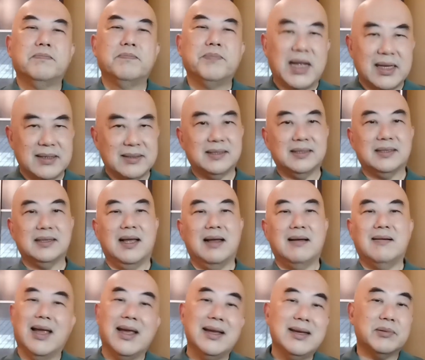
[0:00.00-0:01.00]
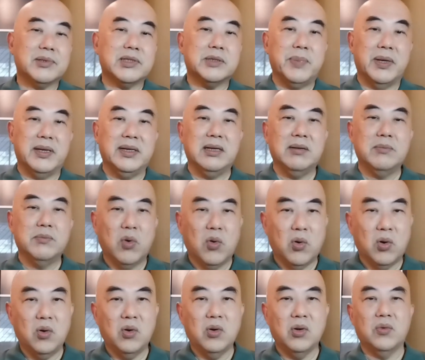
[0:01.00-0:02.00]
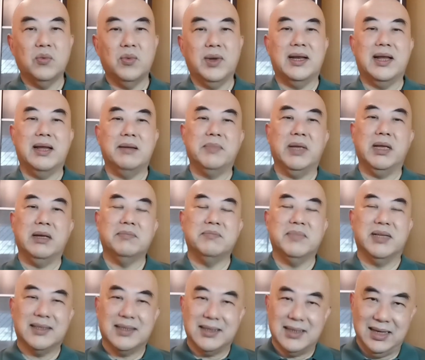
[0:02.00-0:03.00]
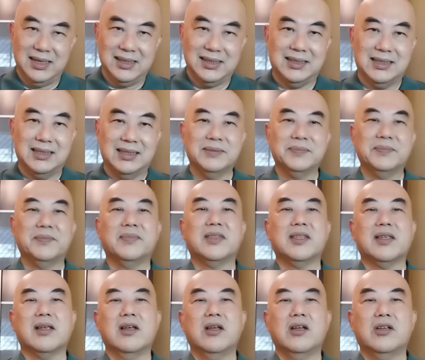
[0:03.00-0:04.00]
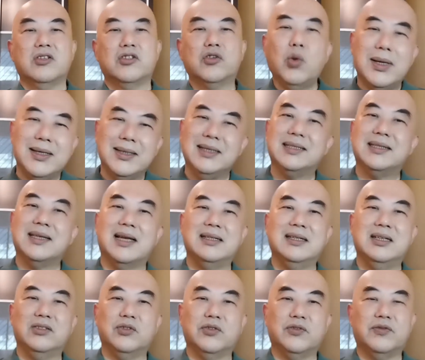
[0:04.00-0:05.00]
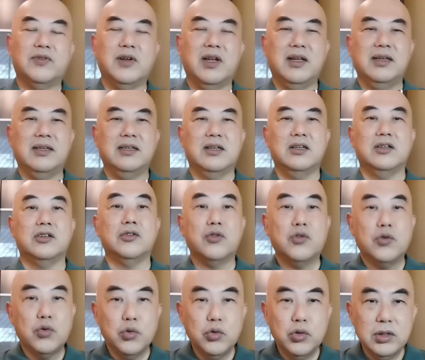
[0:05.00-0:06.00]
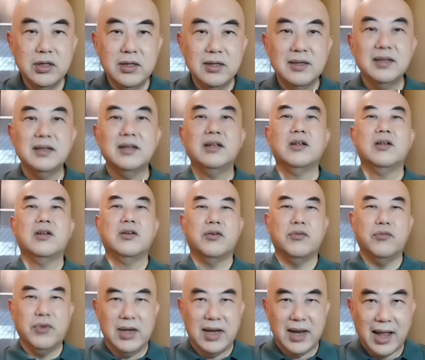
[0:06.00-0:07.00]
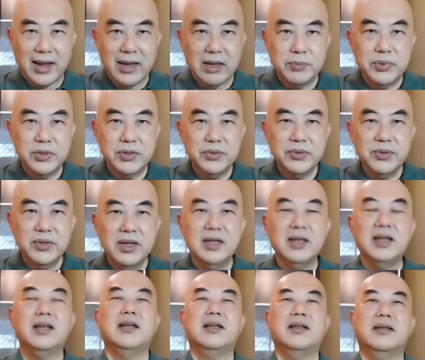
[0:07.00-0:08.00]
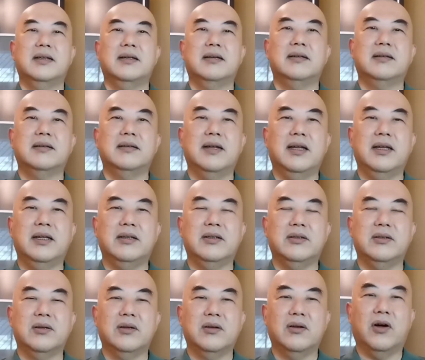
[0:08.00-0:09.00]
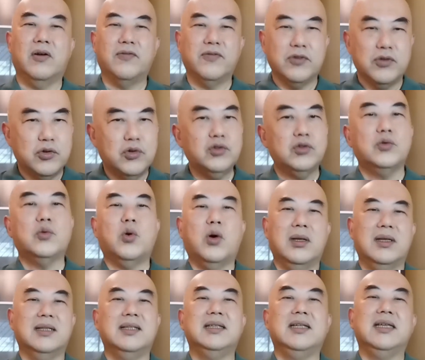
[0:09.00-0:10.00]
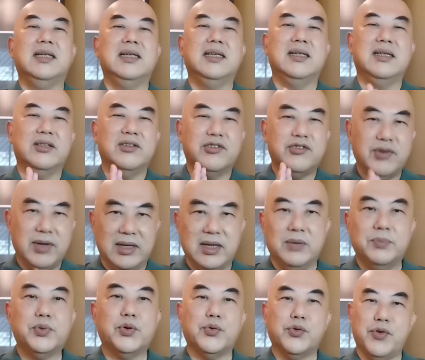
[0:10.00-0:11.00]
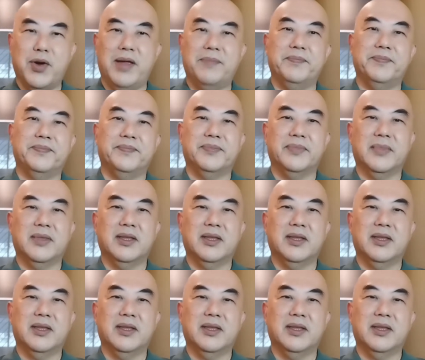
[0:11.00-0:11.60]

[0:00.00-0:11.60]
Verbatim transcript: Plus, I'll end up spending more when I make mistakes. So I decided to find a good, reliable, uh, and of good quality training program.